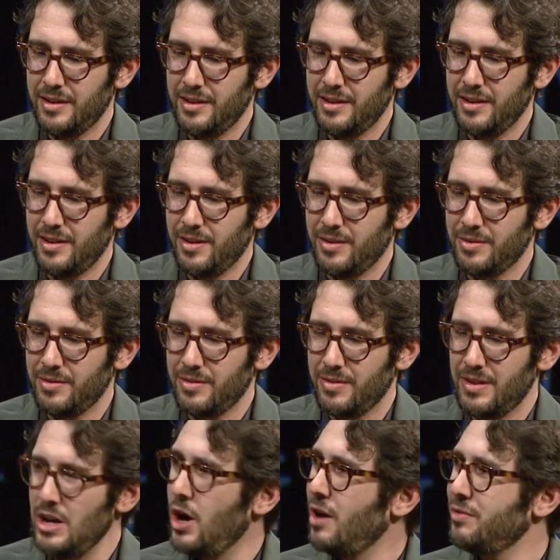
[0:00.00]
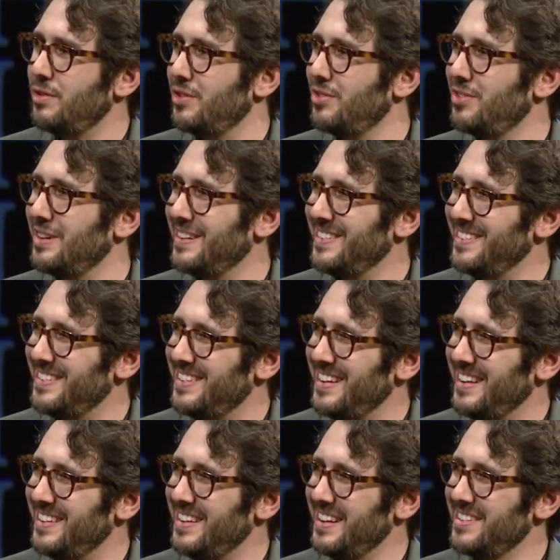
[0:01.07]
you know, The Office and,
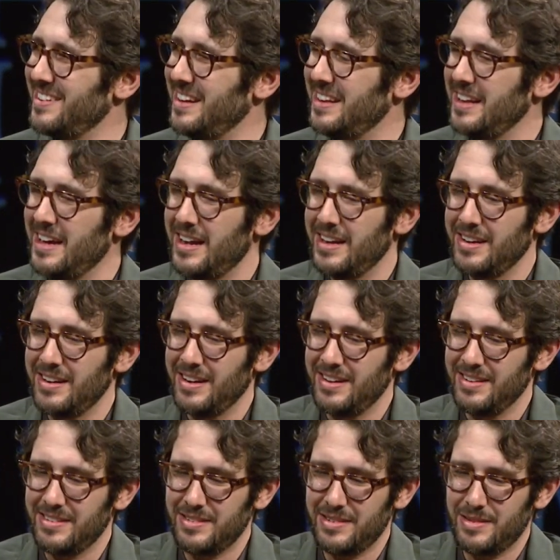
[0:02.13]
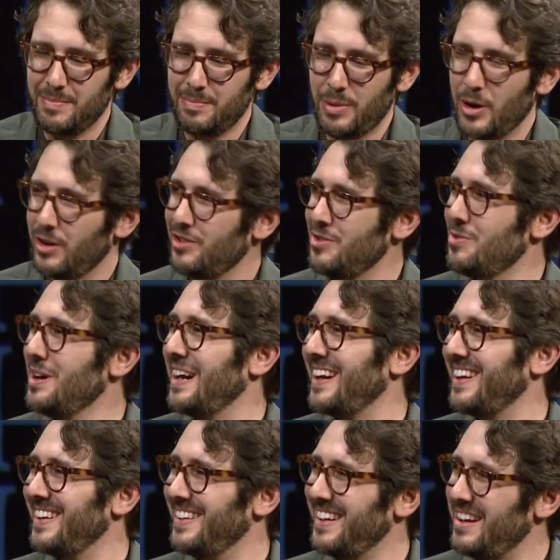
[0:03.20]
and things like that, and, and Parks and
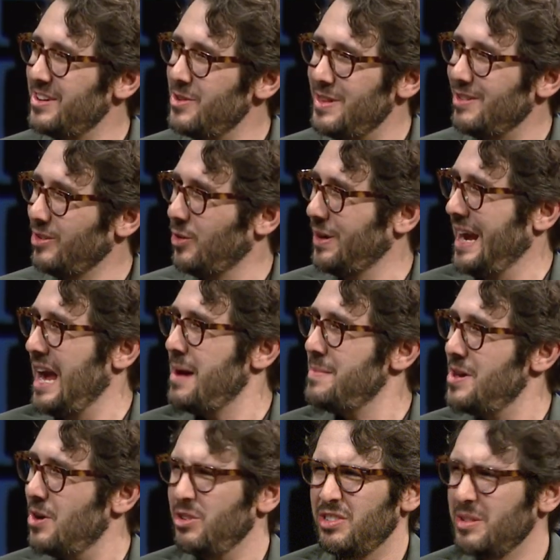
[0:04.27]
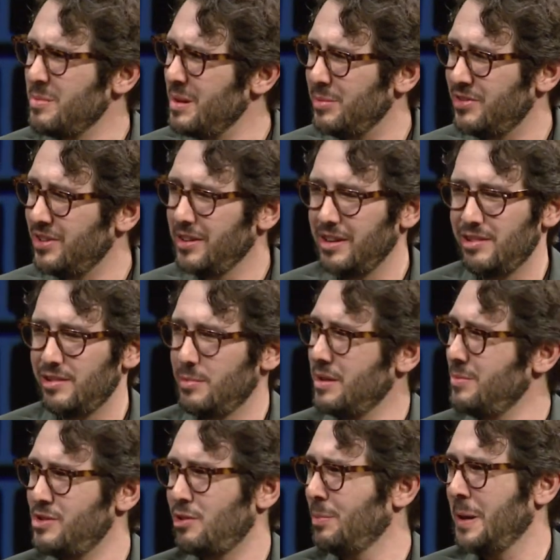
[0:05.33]
Rec. And I do these little cameos, some of them silly, some of
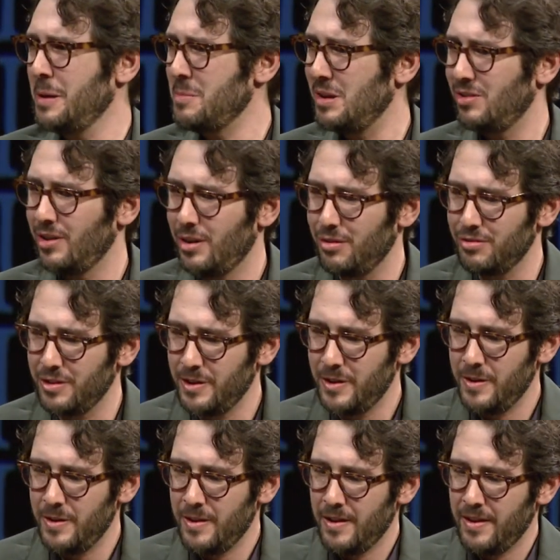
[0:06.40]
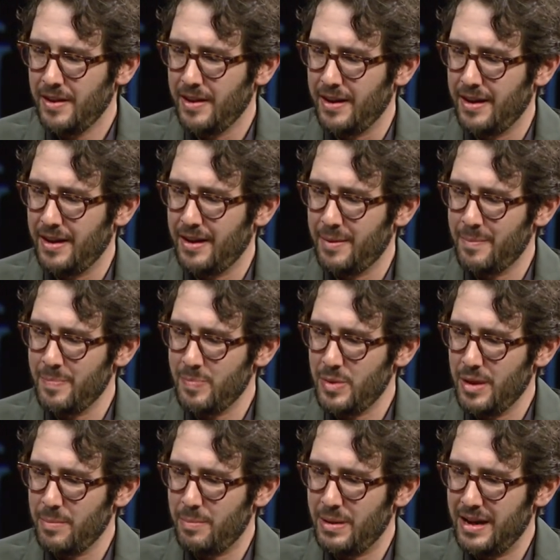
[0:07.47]
them just playing myself. Um,
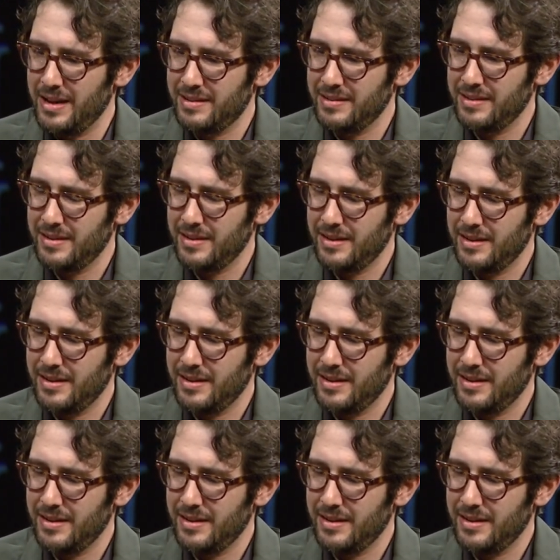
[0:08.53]
but